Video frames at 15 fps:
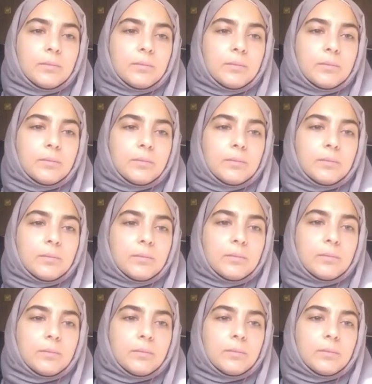
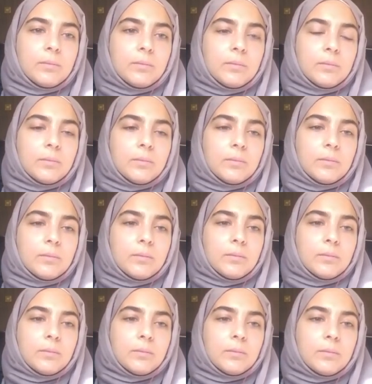
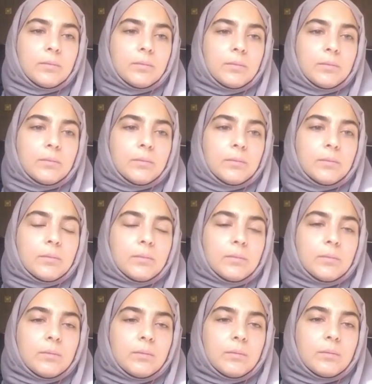
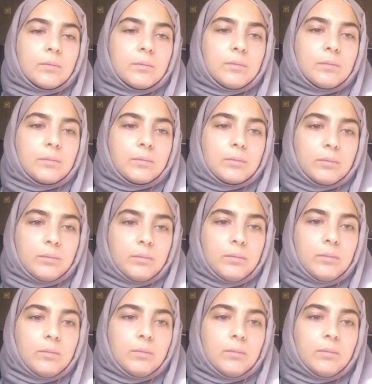
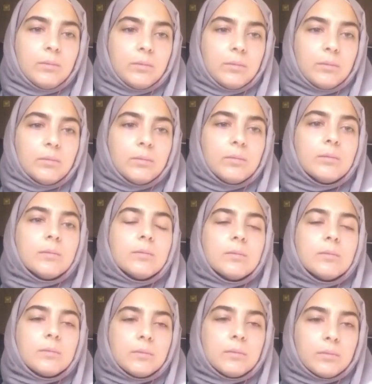
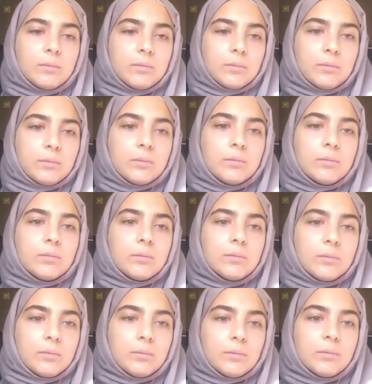
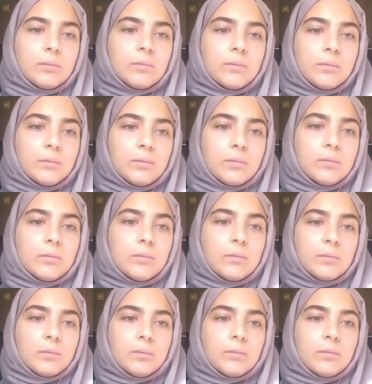
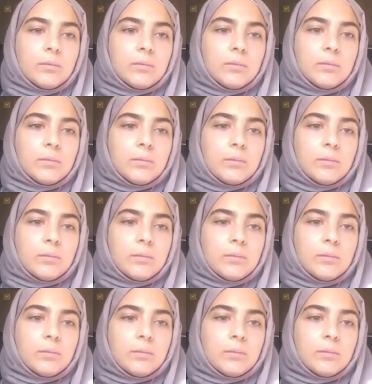[no speech]